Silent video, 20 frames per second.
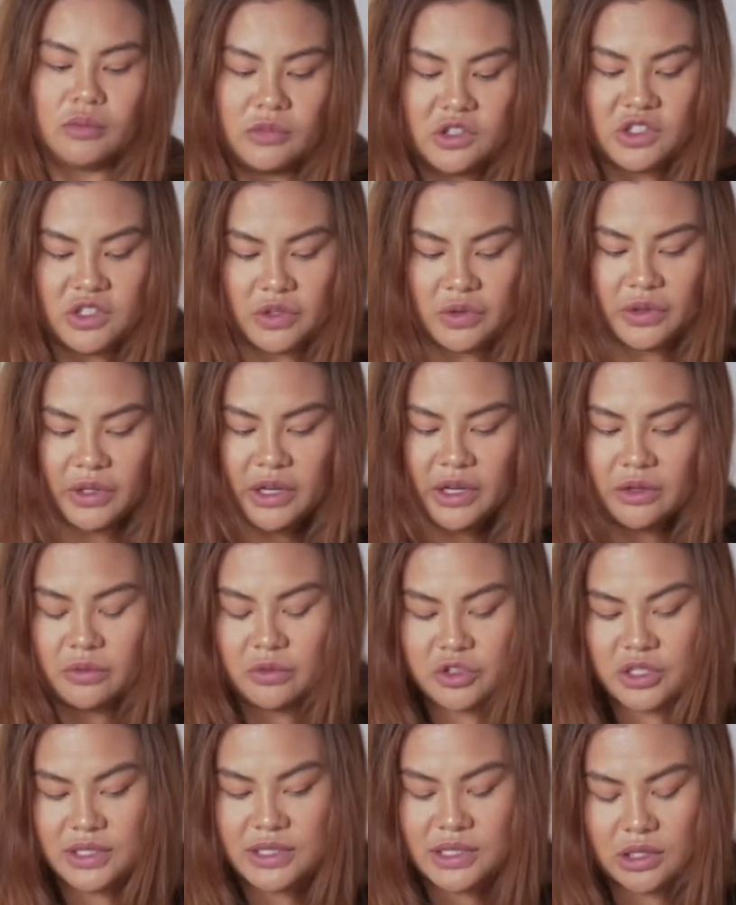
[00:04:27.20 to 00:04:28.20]
So again,
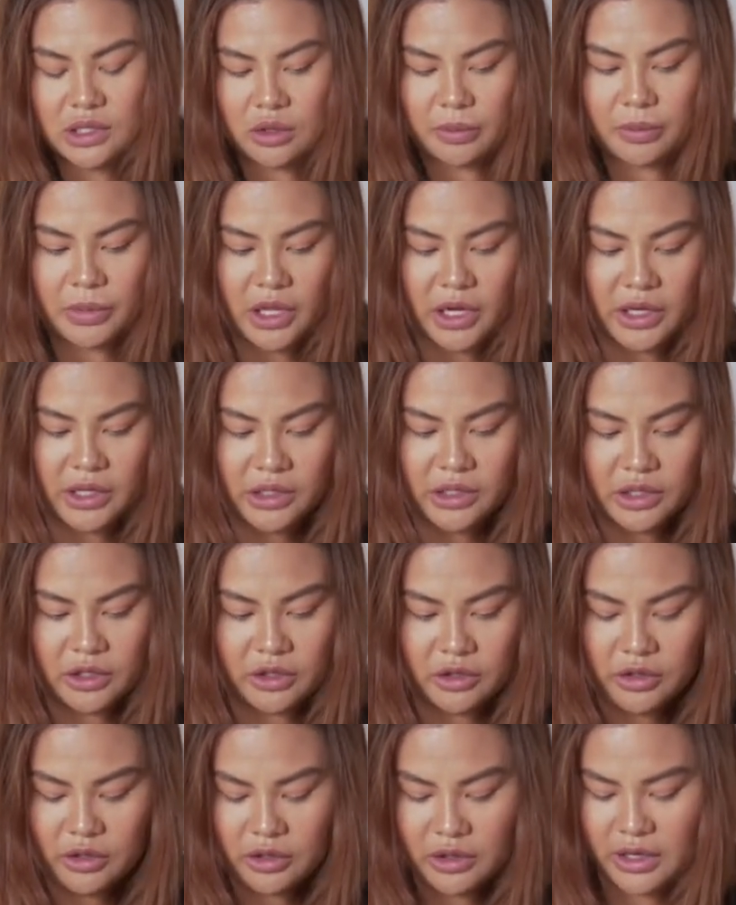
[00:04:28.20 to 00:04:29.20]
we're just gonna apply it
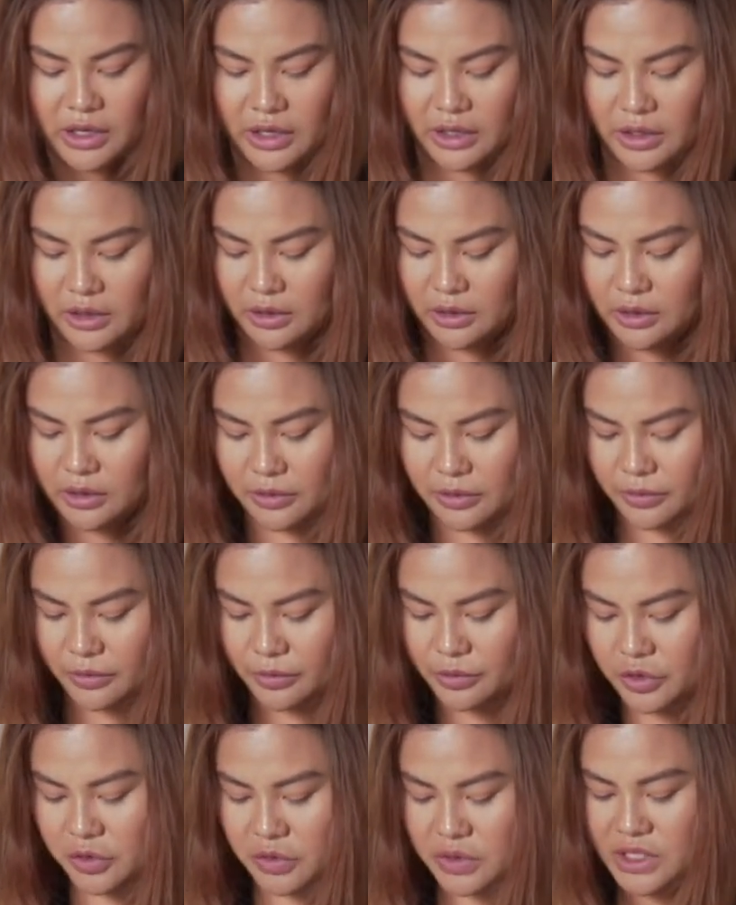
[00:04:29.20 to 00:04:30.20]
here
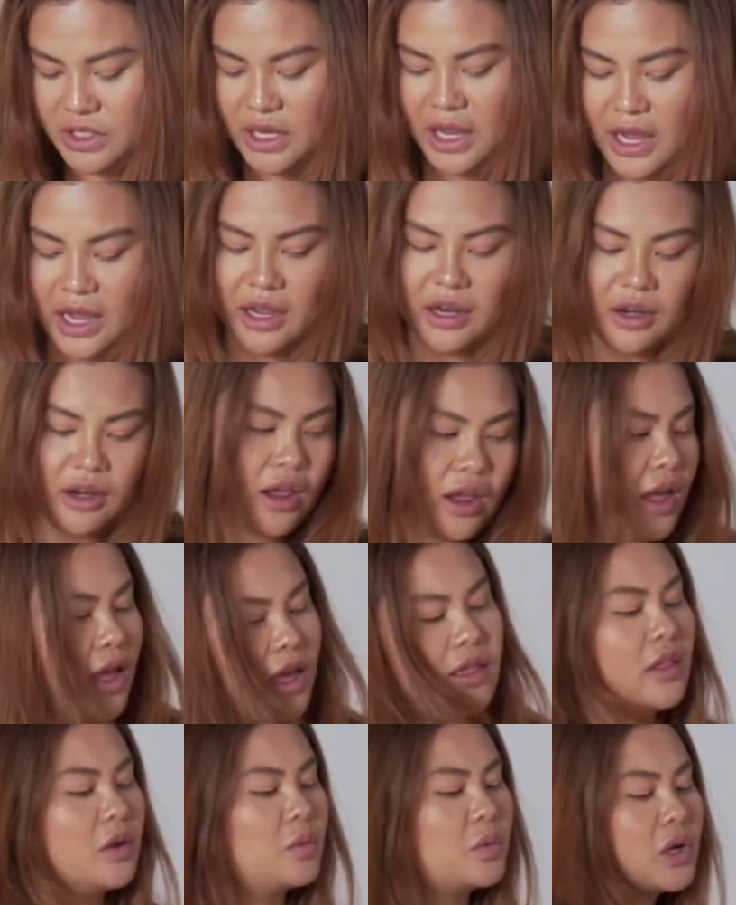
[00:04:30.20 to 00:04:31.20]
root to end,
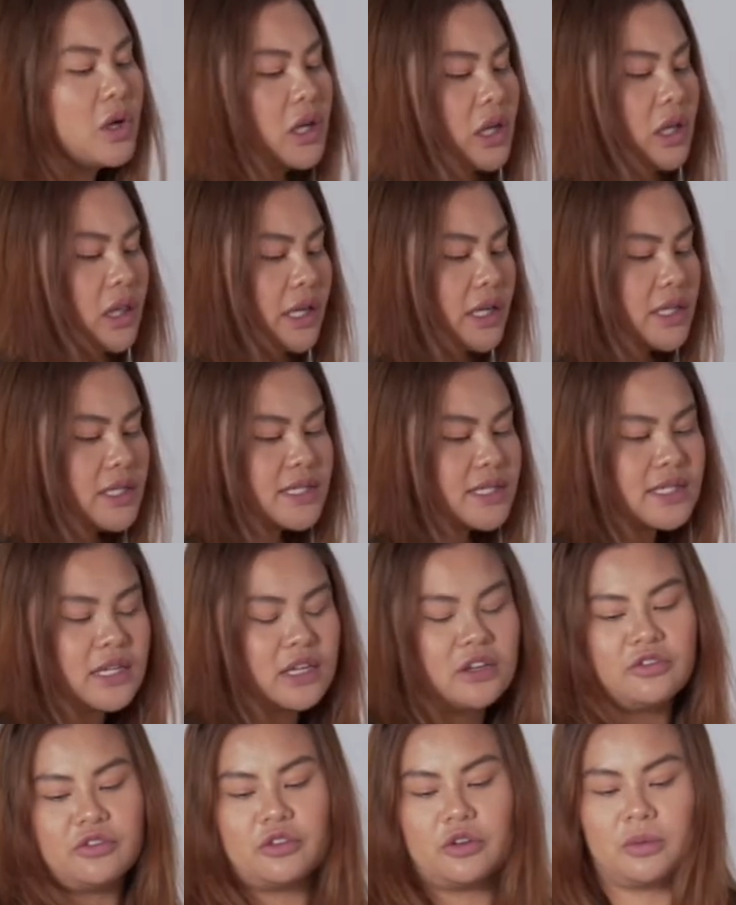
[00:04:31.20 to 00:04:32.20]
and then we're gonna let it
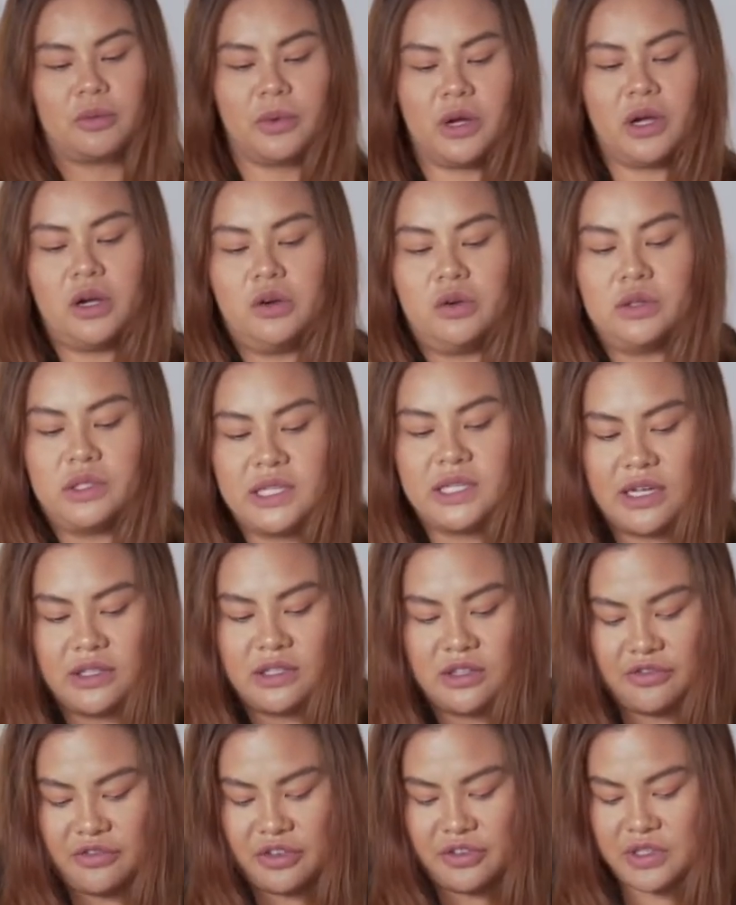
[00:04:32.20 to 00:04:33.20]
sit for about 10
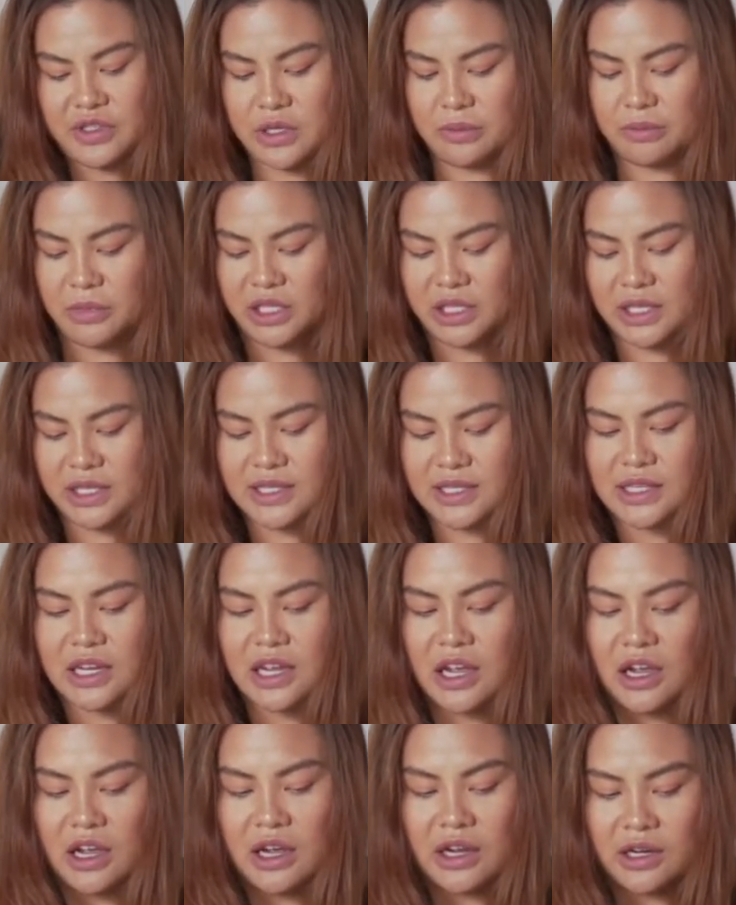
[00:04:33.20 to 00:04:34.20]
to 15 minutes,
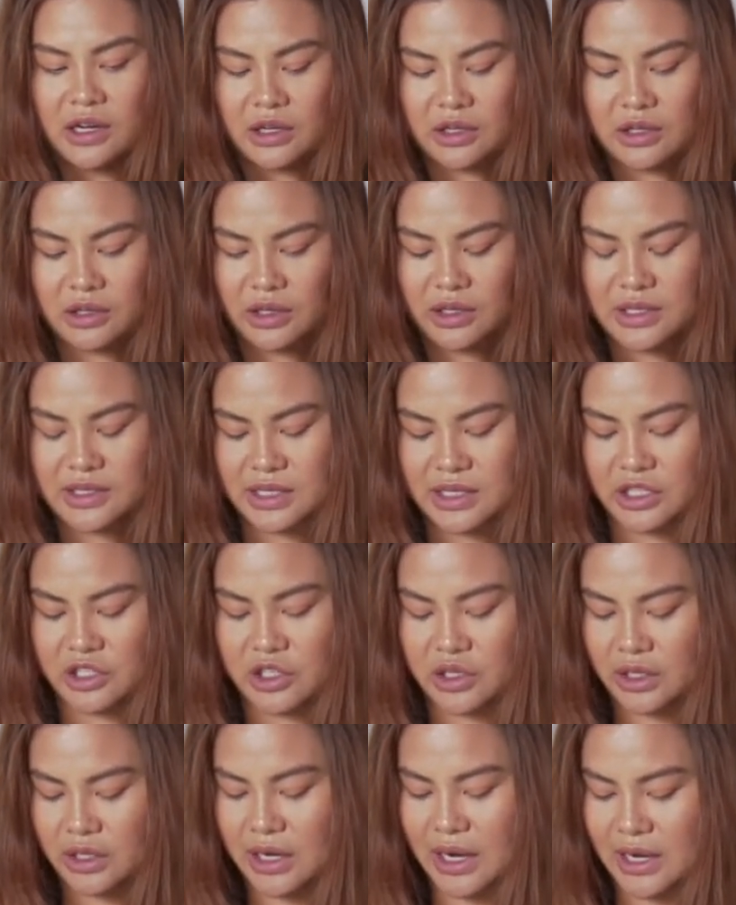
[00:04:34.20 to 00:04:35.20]
because then you
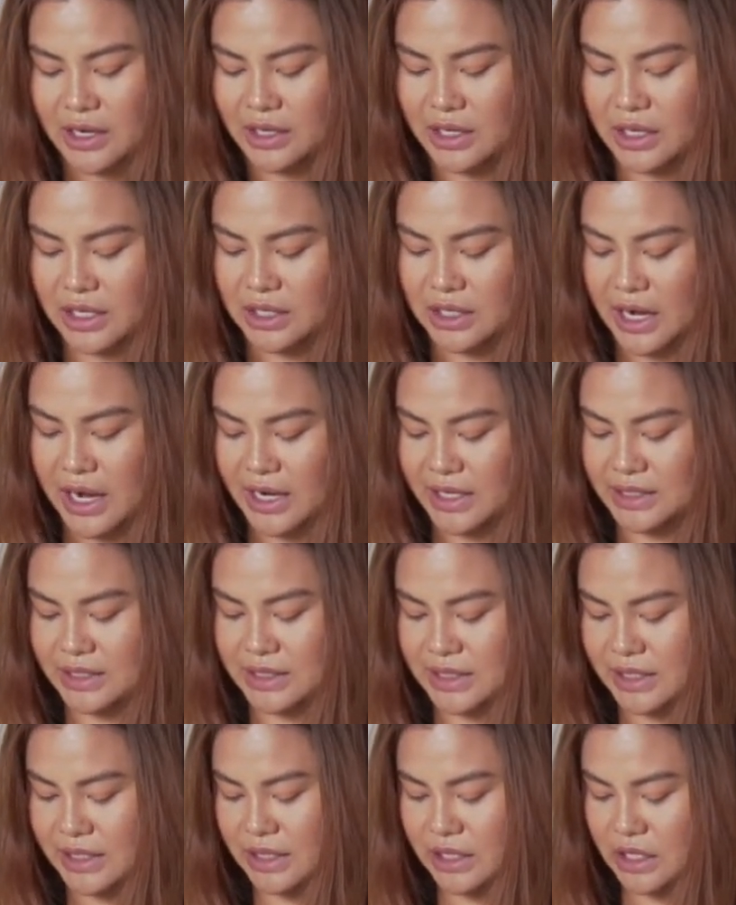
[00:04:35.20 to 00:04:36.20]
can kind of get an
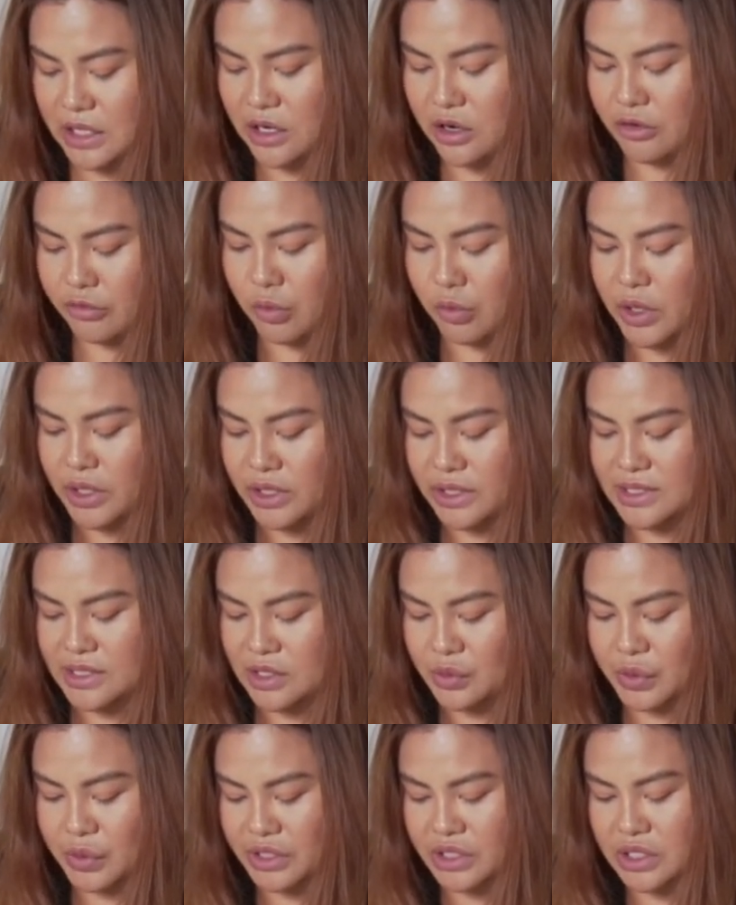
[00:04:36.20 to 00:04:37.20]
idea of what it's
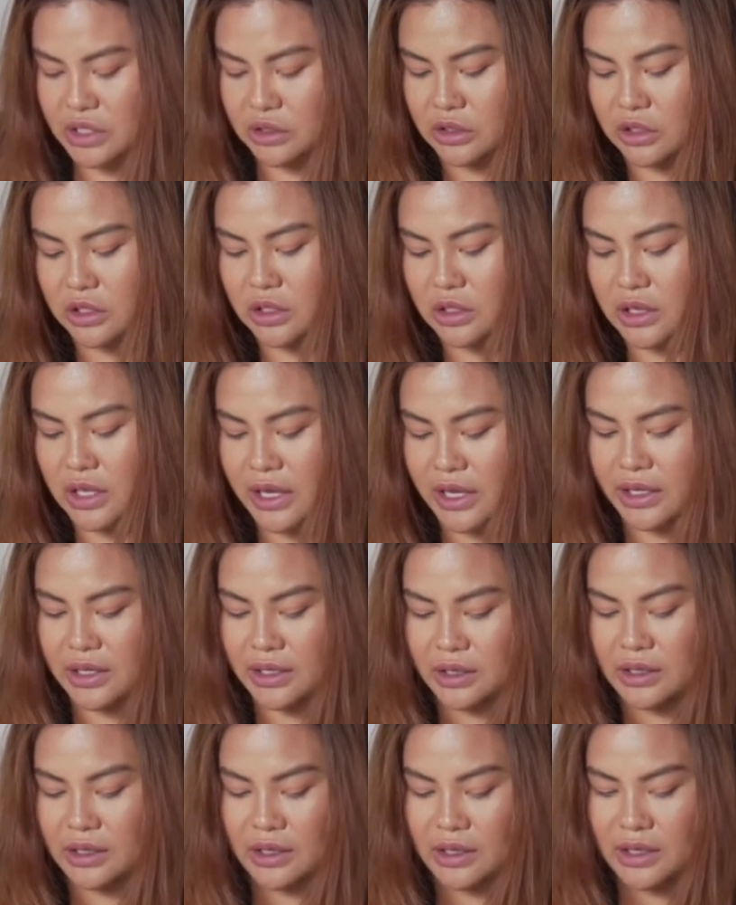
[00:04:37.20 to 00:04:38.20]
going to look like
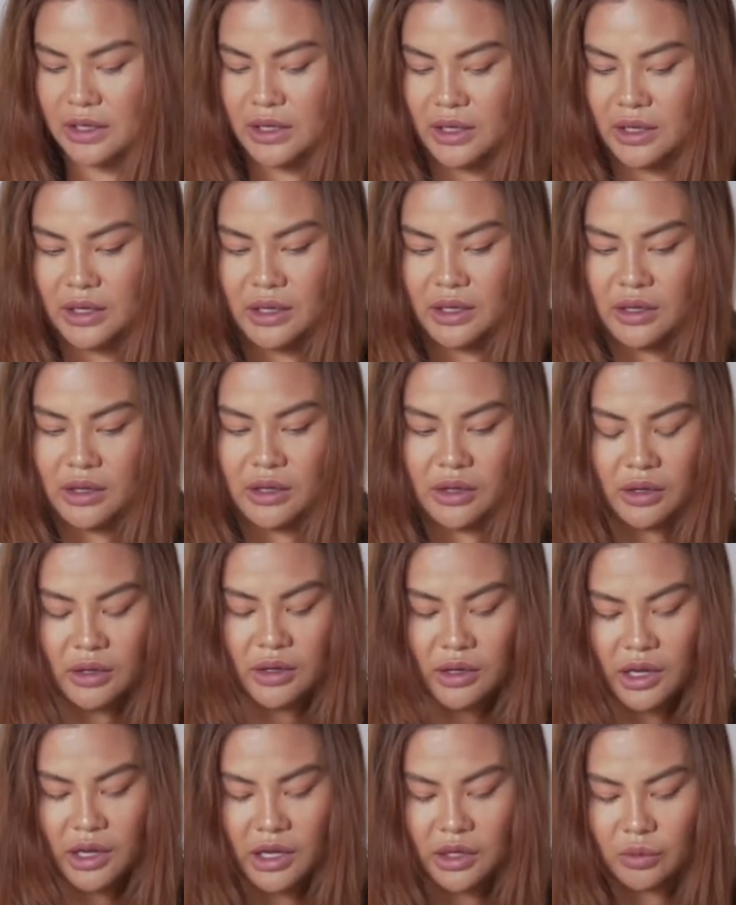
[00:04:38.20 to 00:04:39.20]

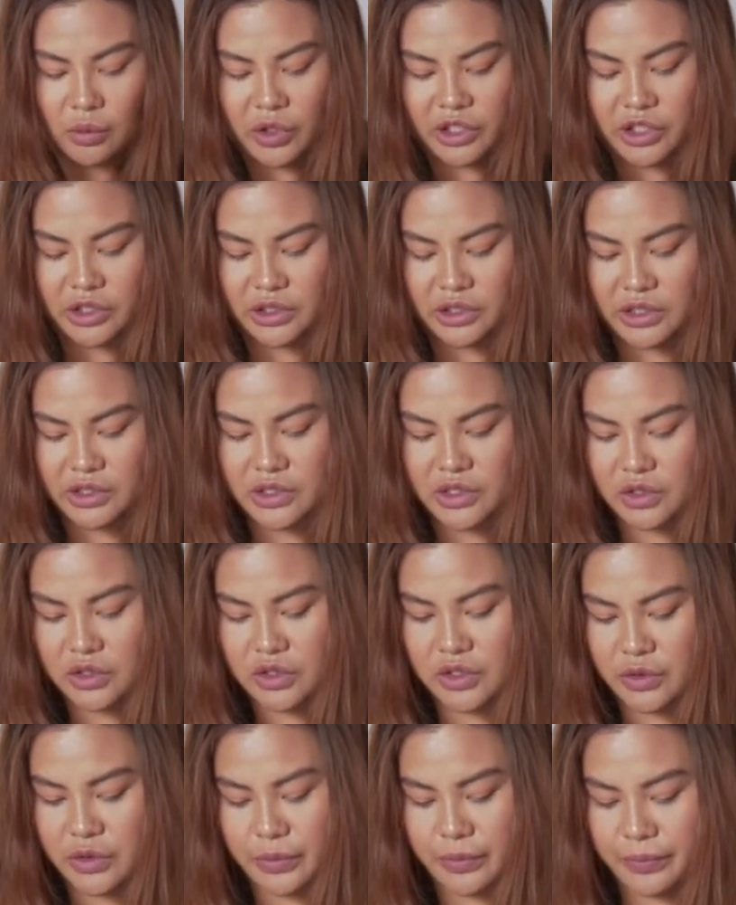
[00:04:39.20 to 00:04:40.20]
and what you need to
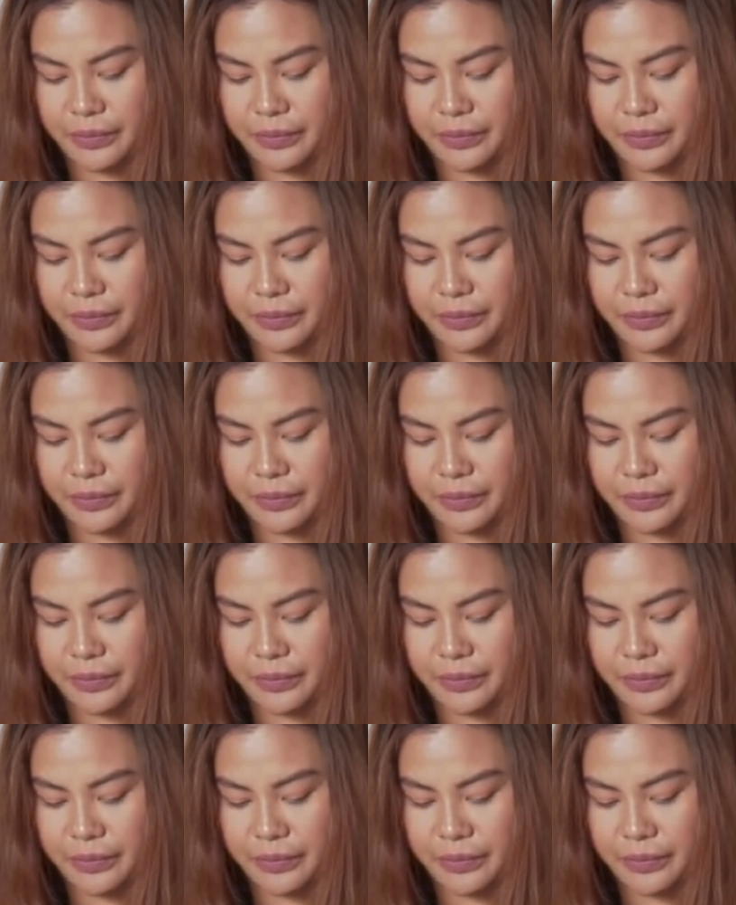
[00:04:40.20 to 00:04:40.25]
do,